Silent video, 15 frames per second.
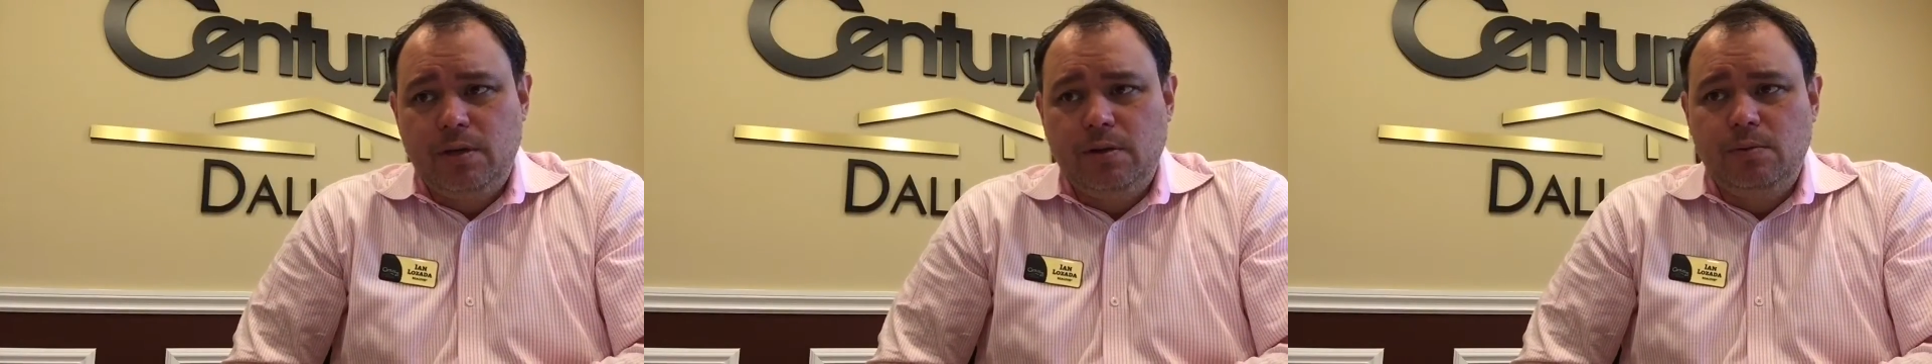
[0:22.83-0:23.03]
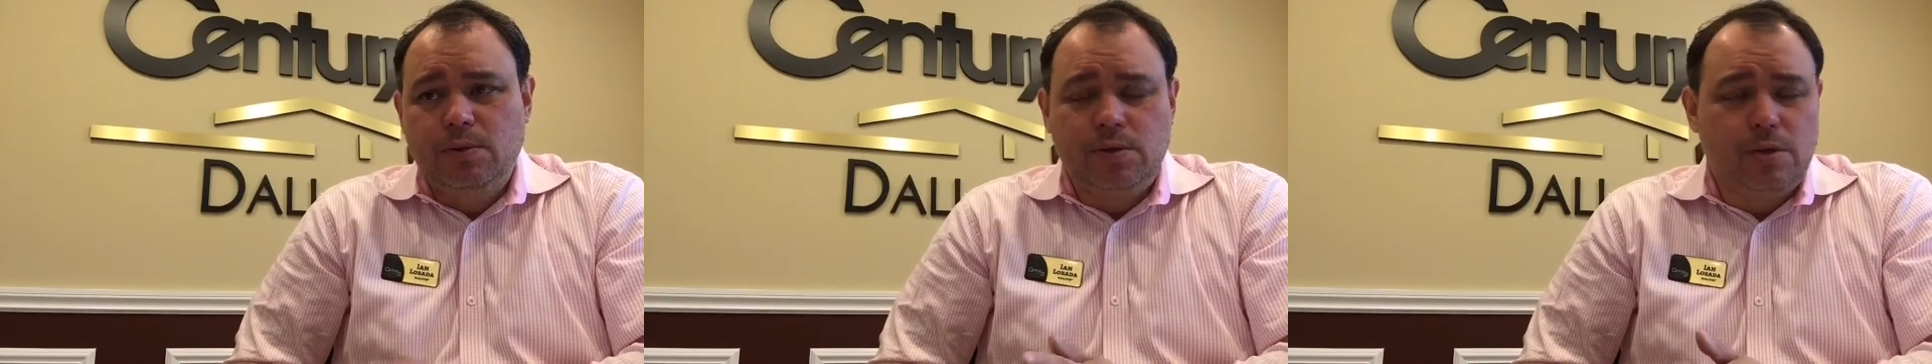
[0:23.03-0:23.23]

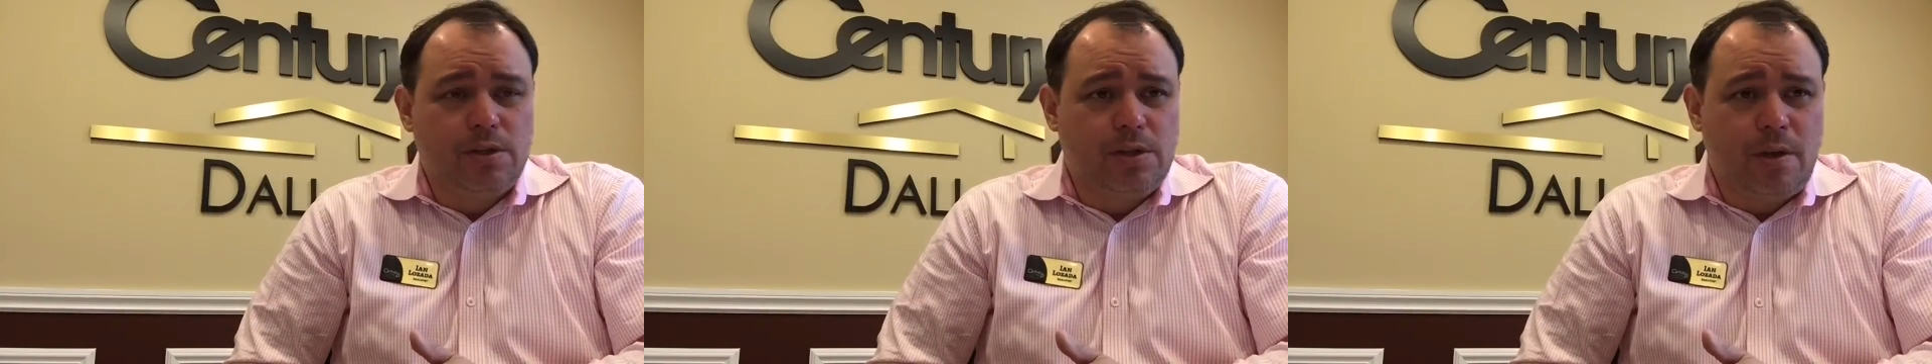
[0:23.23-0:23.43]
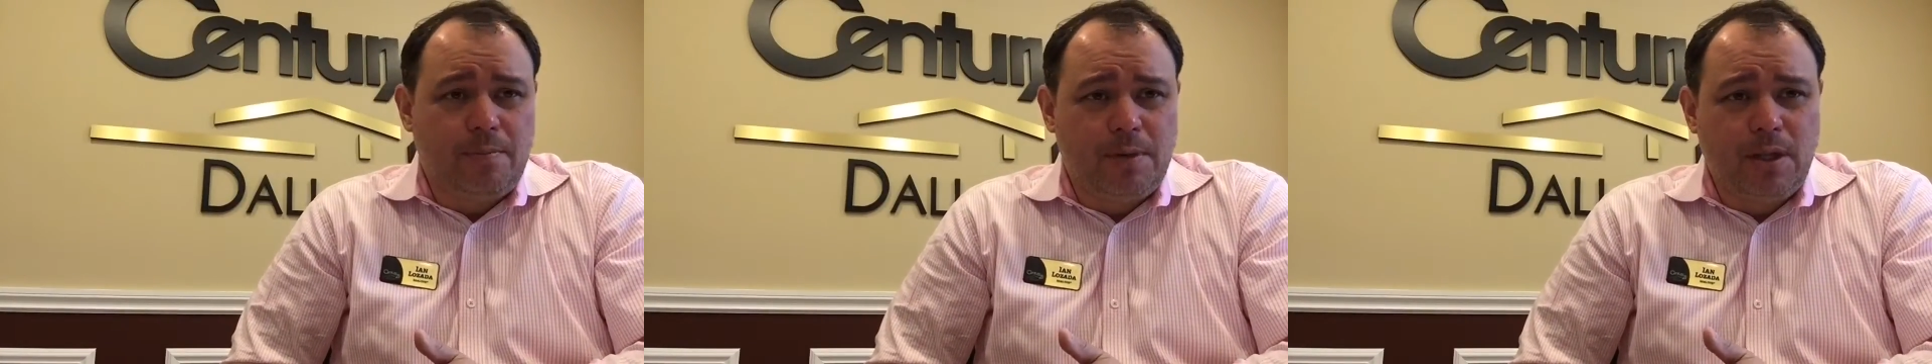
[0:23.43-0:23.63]
It was
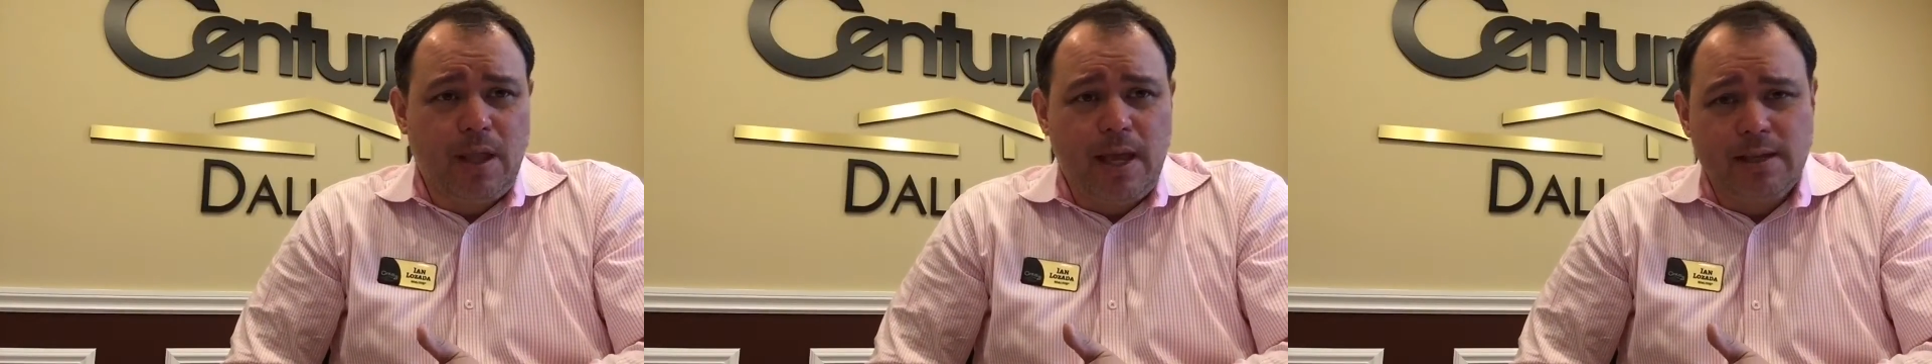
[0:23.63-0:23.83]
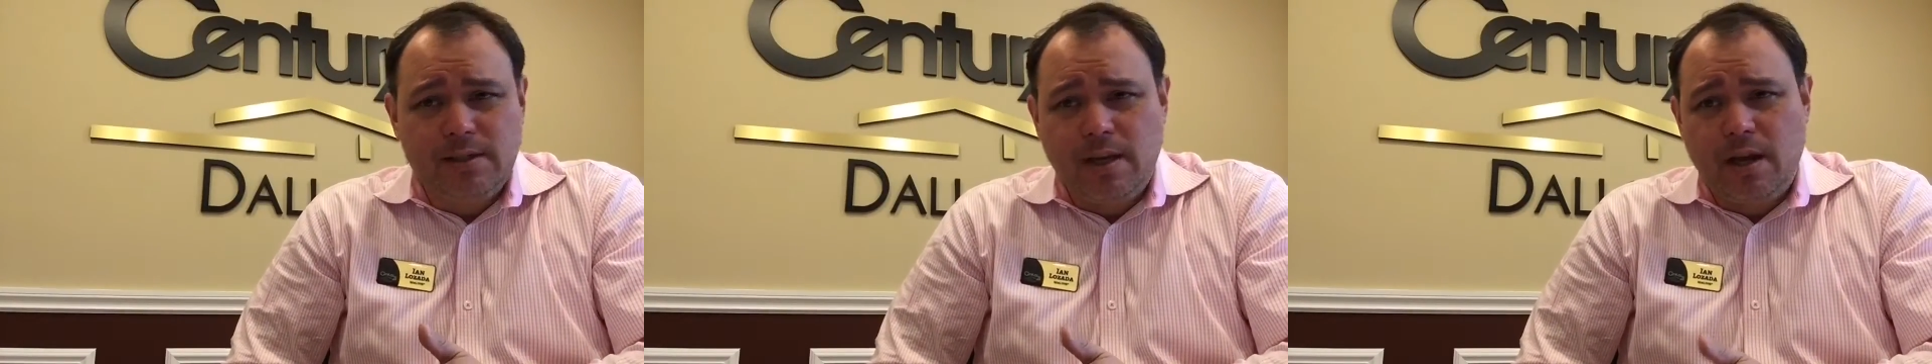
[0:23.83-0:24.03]
accepted
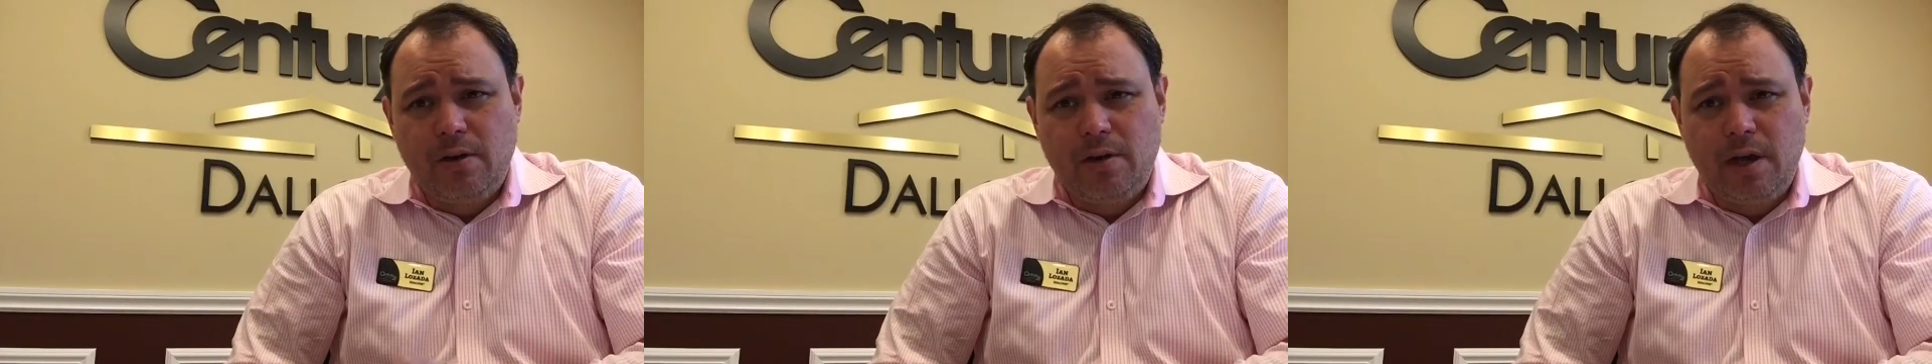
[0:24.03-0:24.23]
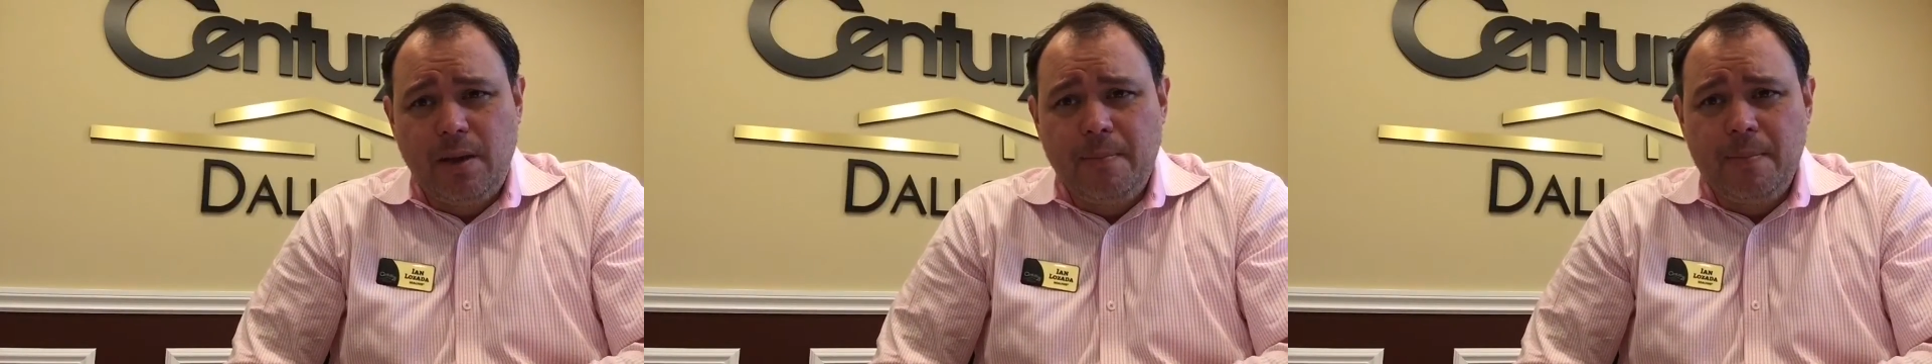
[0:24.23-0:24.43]
last
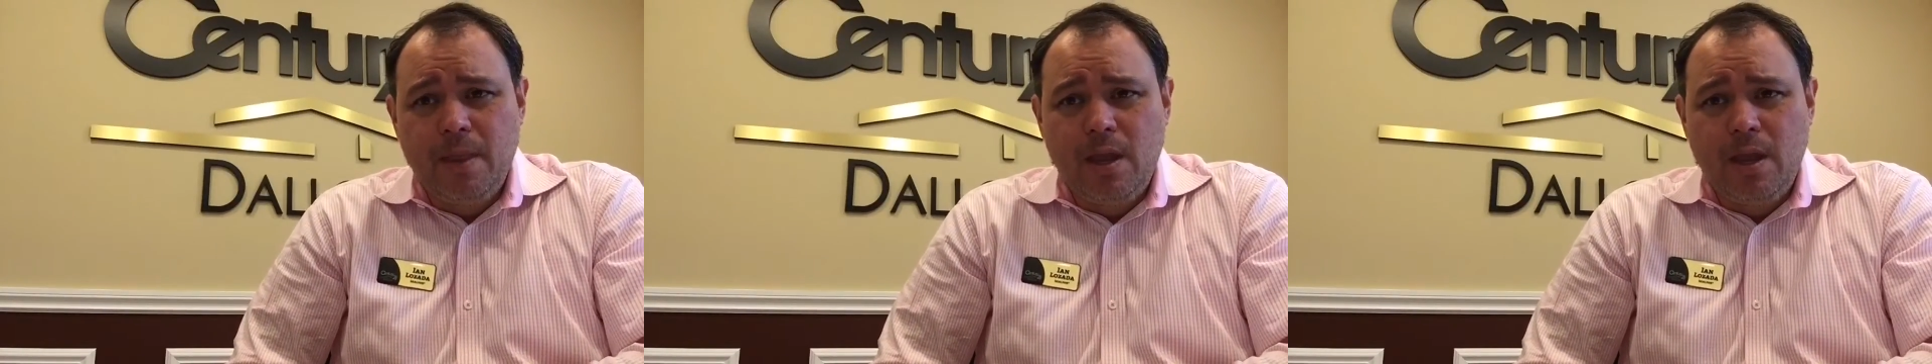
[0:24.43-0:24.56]
Saturday,